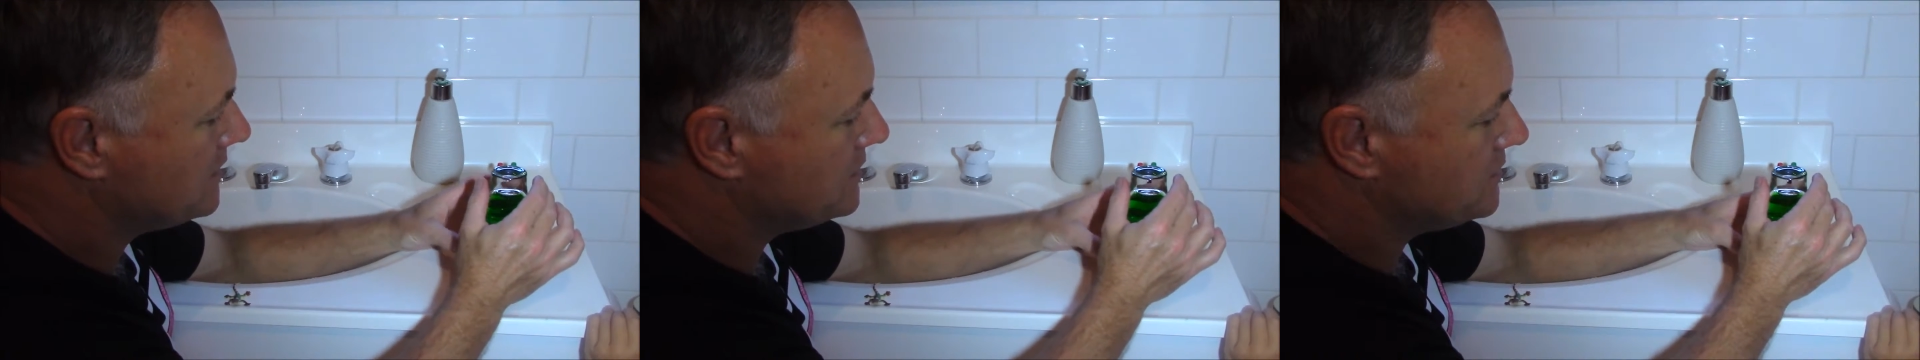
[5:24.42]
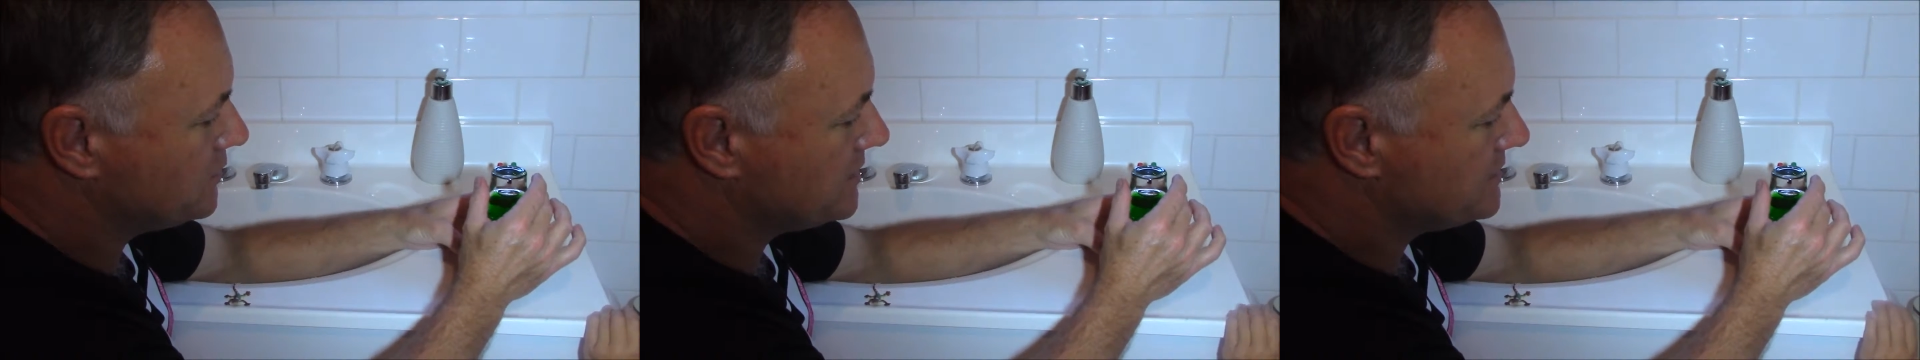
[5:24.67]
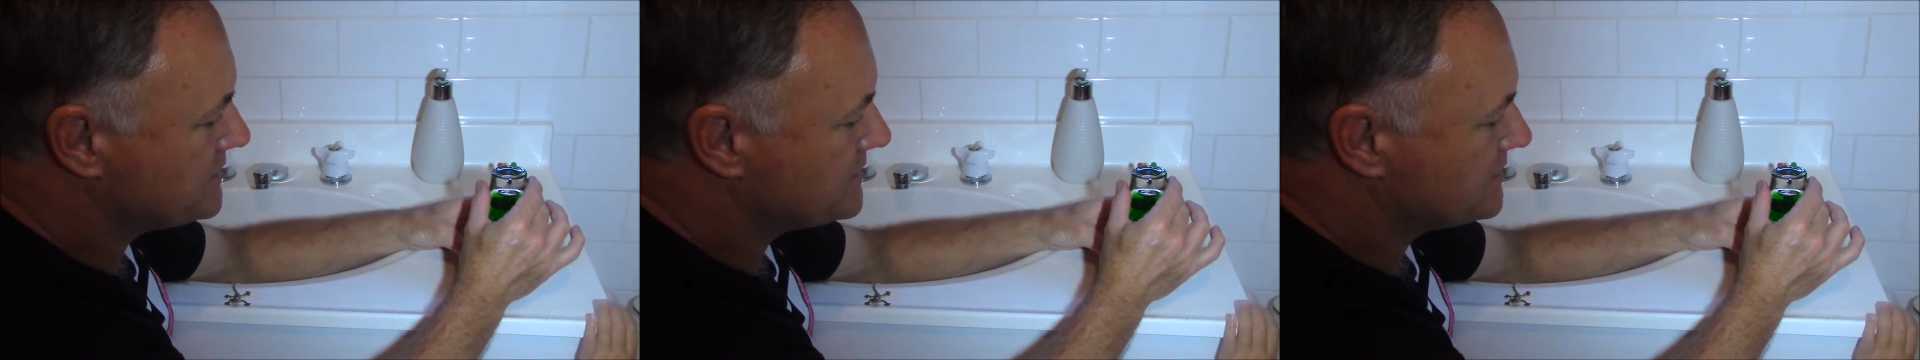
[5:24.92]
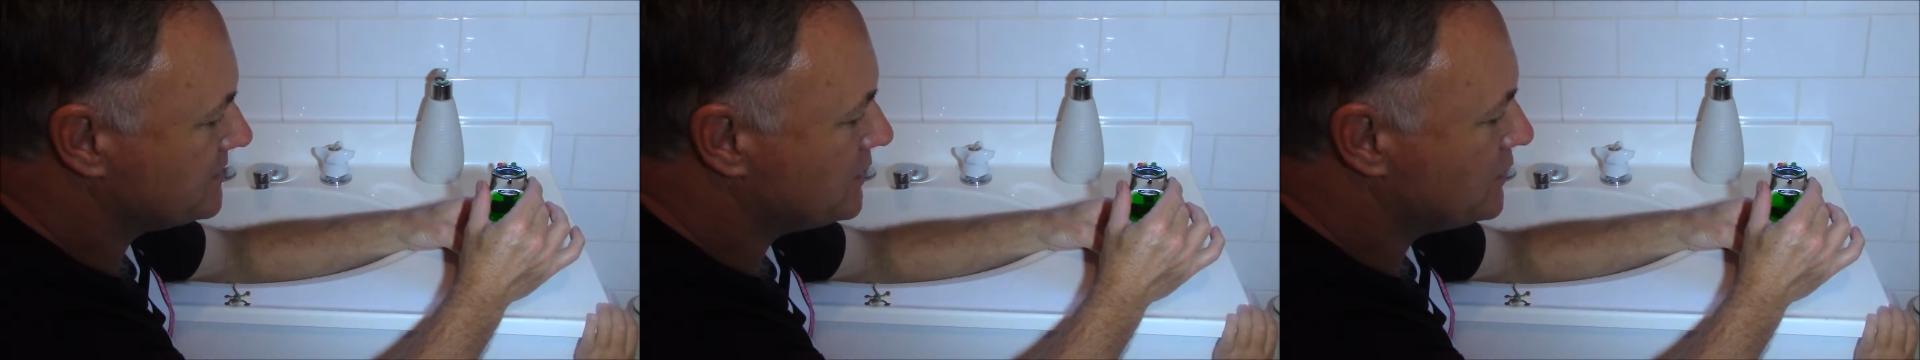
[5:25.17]
Do you want to just
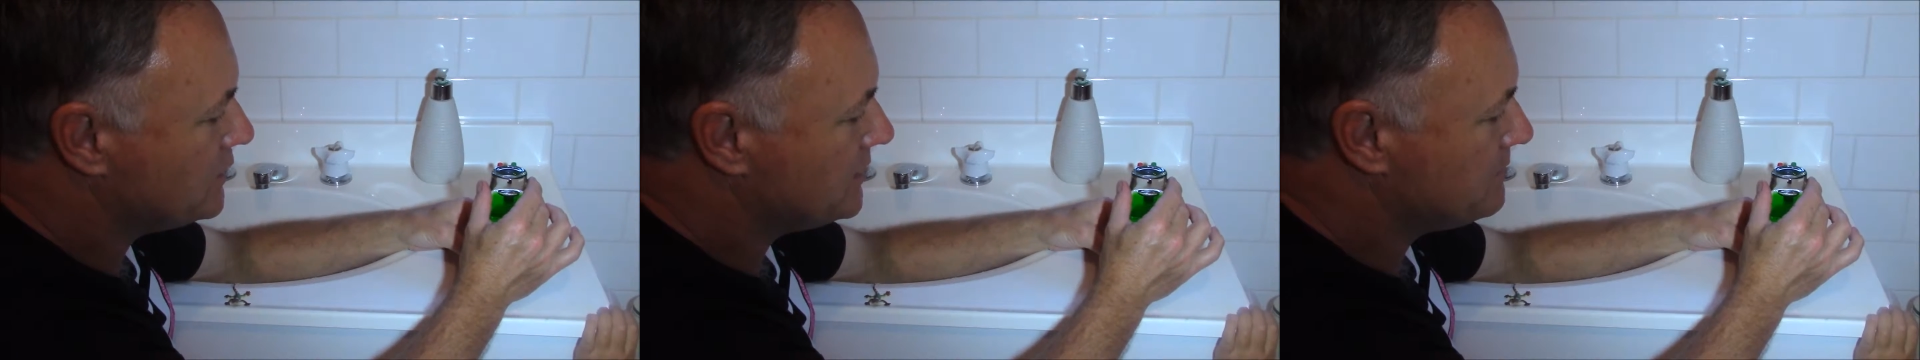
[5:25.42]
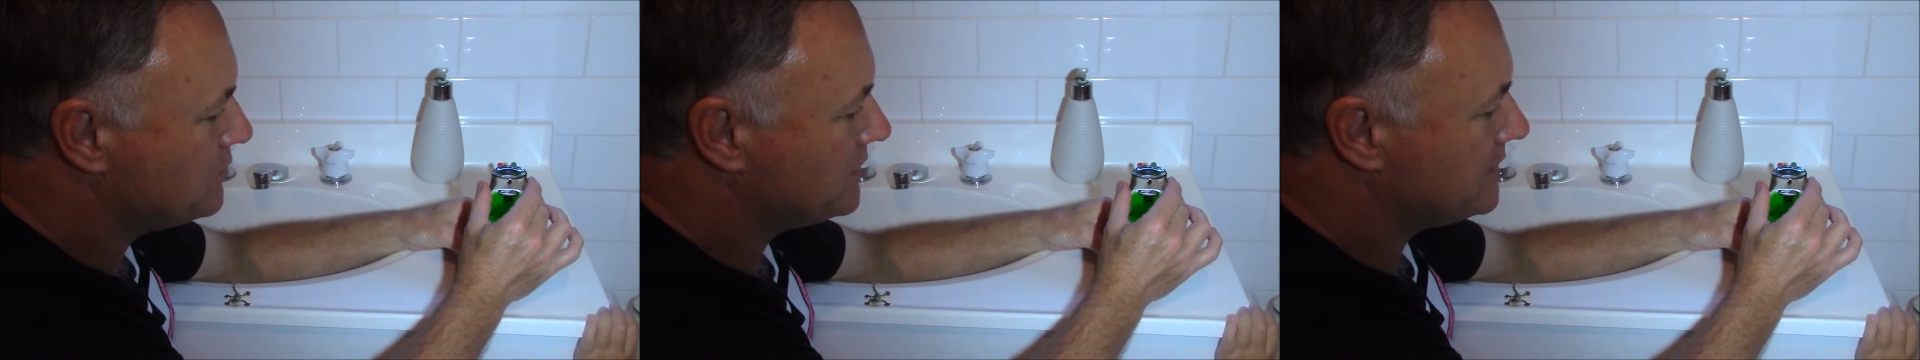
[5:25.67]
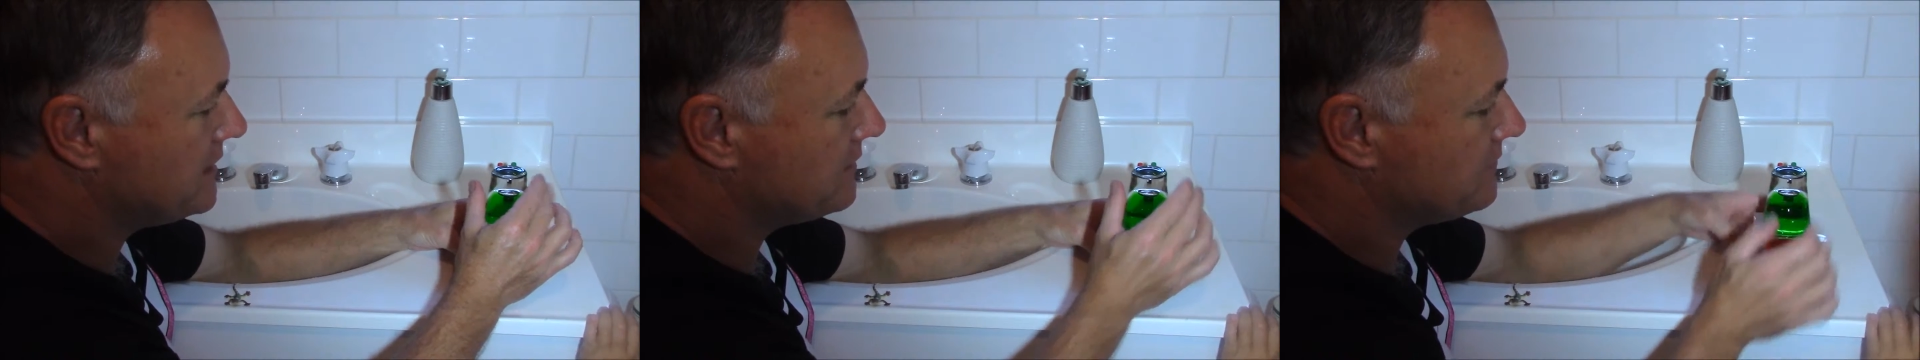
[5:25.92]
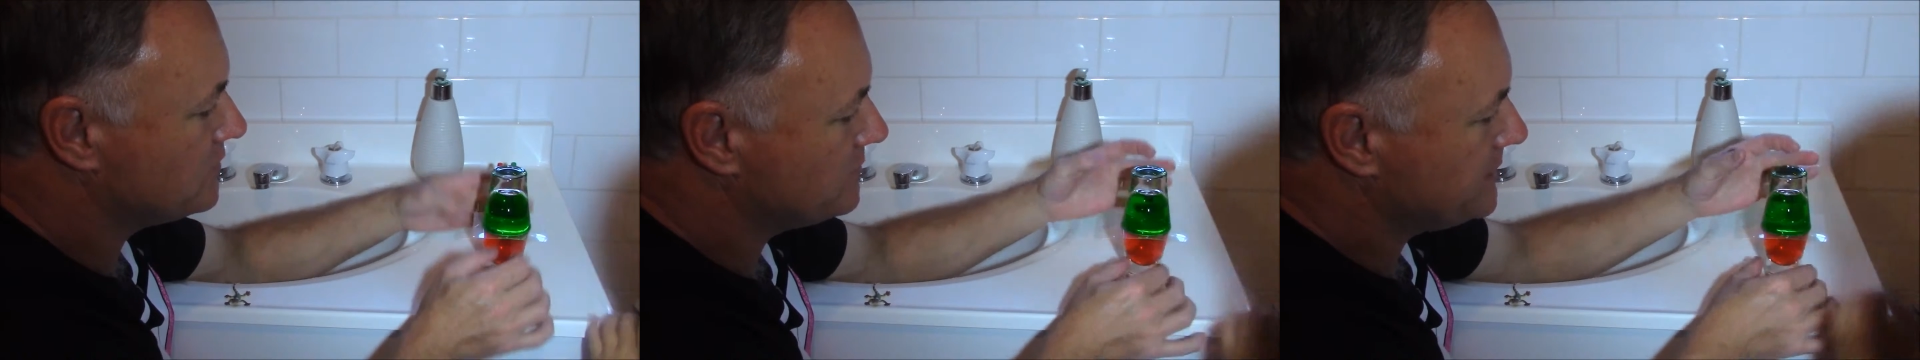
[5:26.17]
slowly pull it out
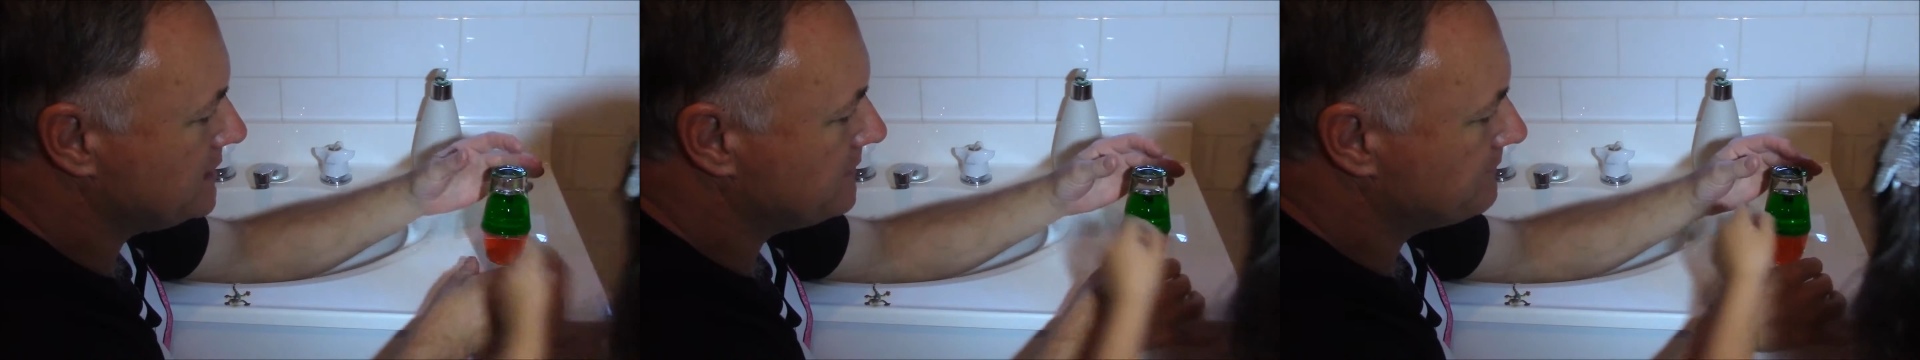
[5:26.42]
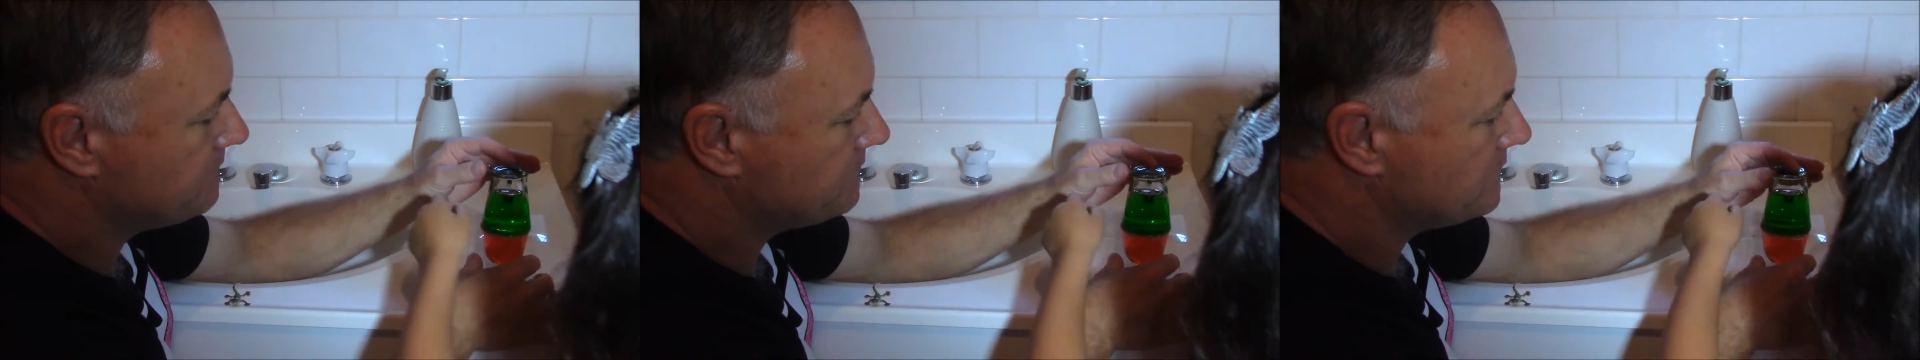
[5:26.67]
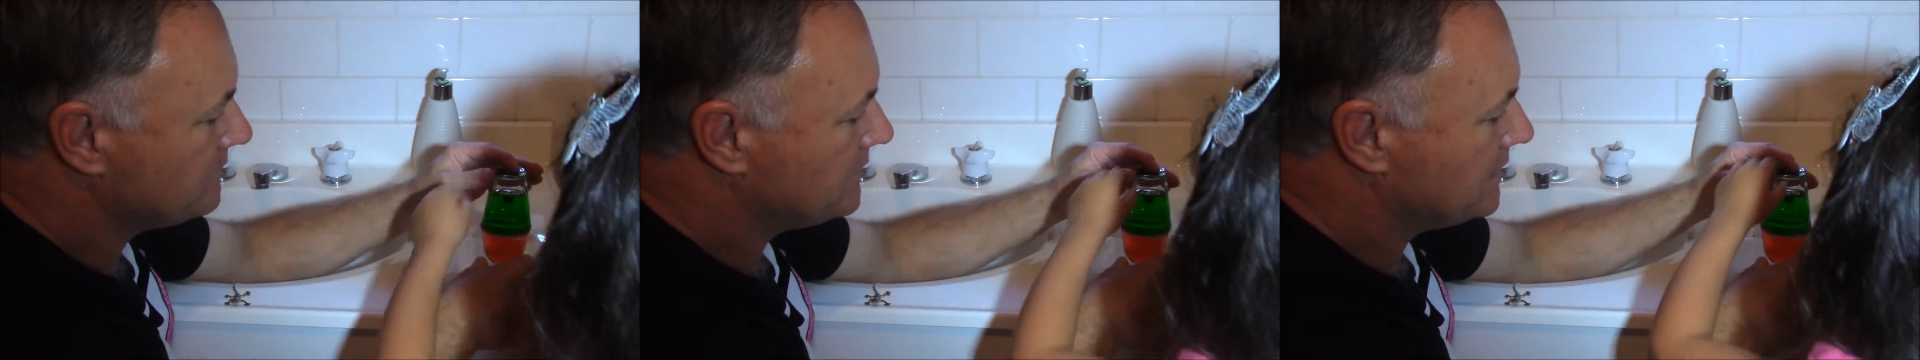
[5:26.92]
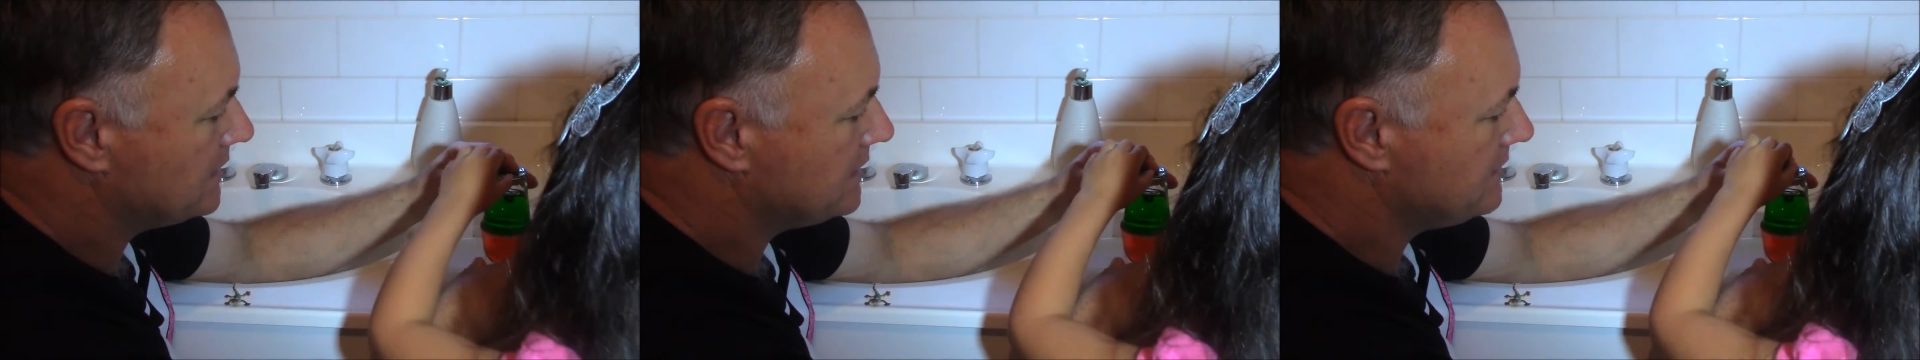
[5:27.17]
for me,
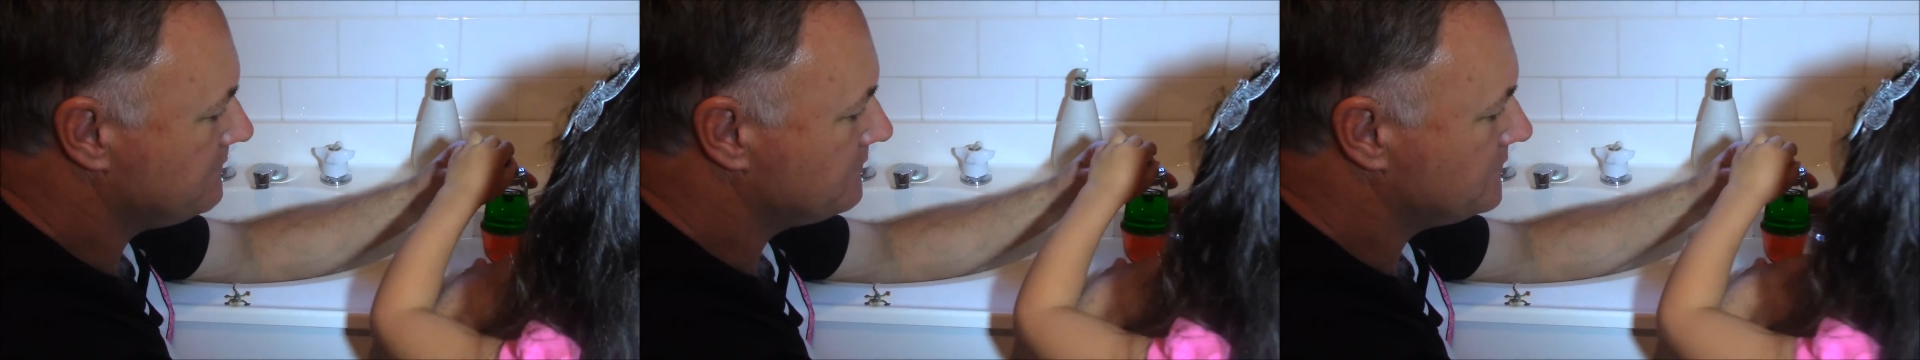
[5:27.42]
LA?